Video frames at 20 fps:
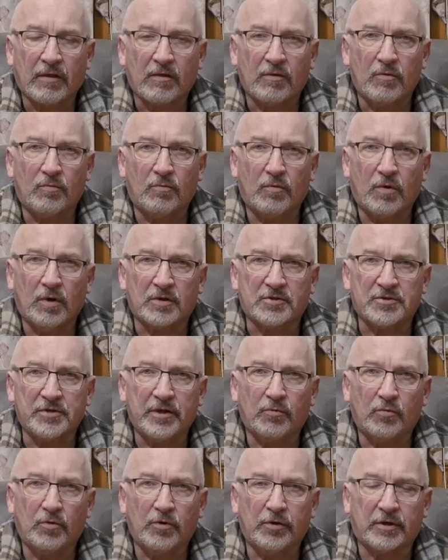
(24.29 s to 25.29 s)
wireless
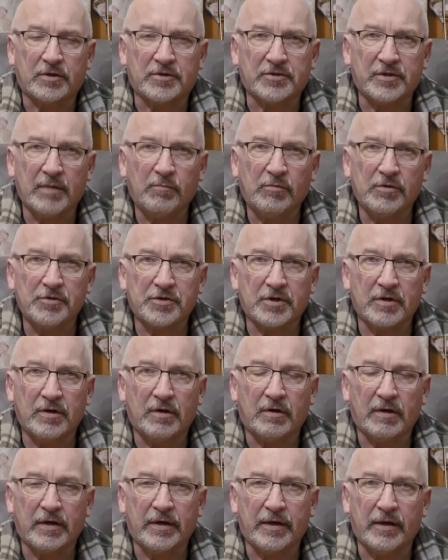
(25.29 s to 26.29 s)
network established,
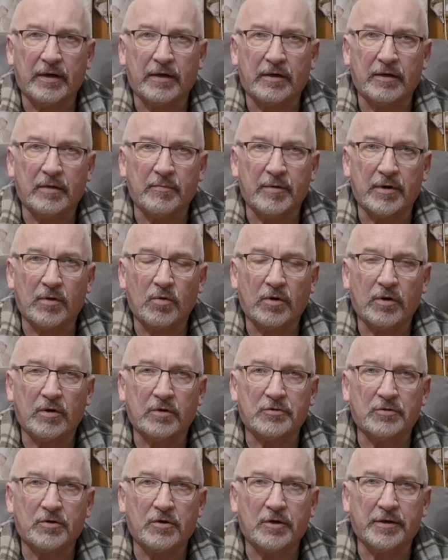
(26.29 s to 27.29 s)
and no matter what I
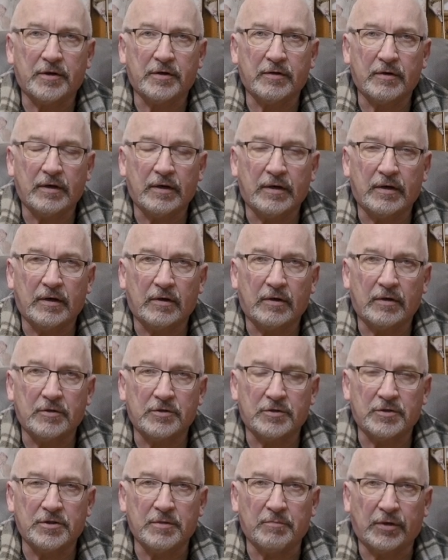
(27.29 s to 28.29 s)
tried, I
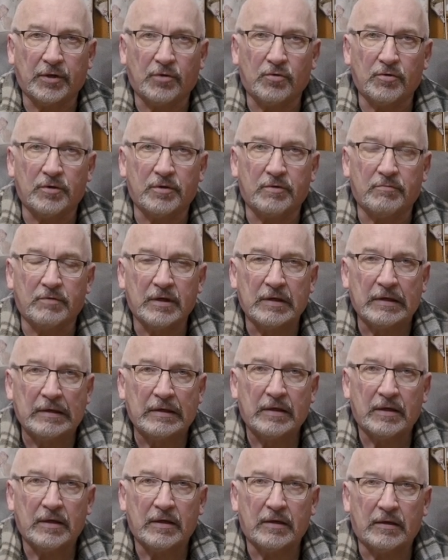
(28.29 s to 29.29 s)
just simply couldn't
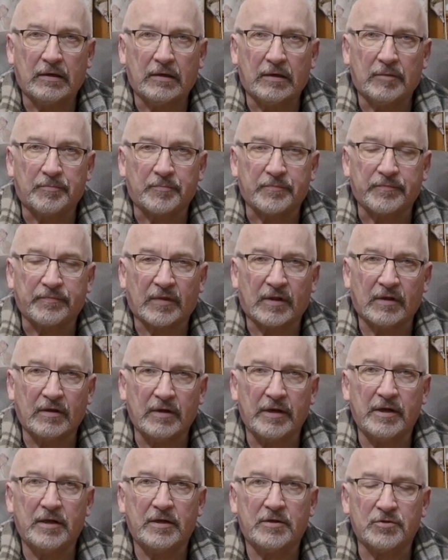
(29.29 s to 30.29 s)

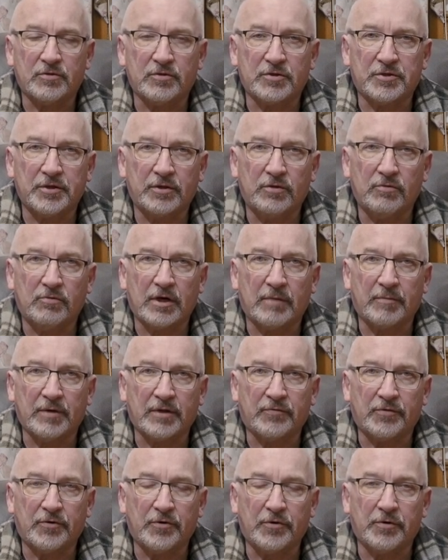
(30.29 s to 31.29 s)
get any sort of signal coming
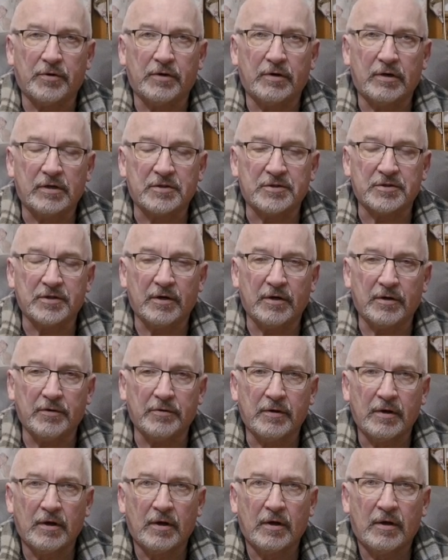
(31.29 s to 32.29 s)
through.
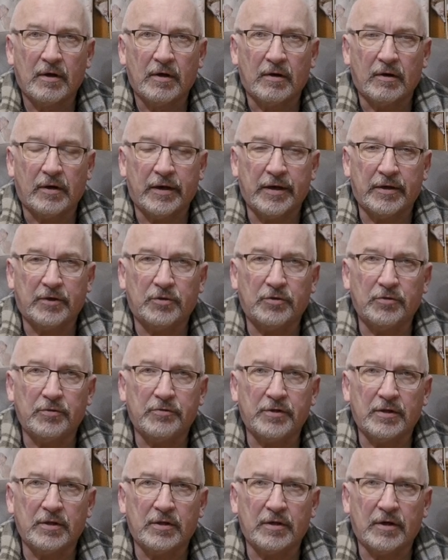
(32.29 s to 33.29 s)
So I had to do
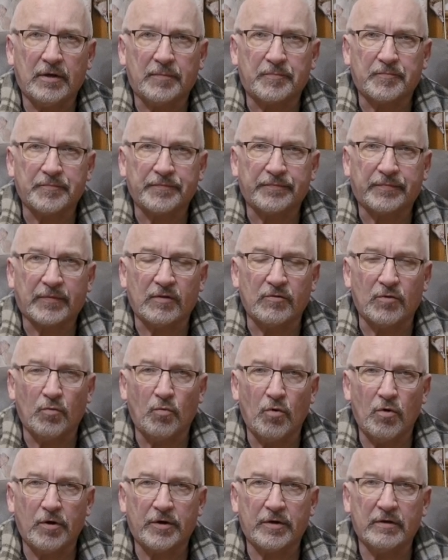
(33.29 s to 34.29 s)
the
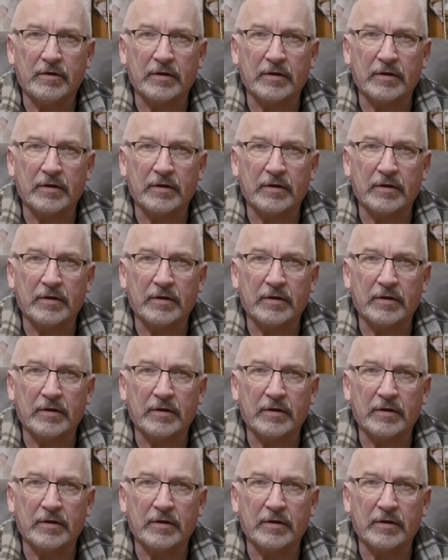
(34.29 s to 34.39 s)
walk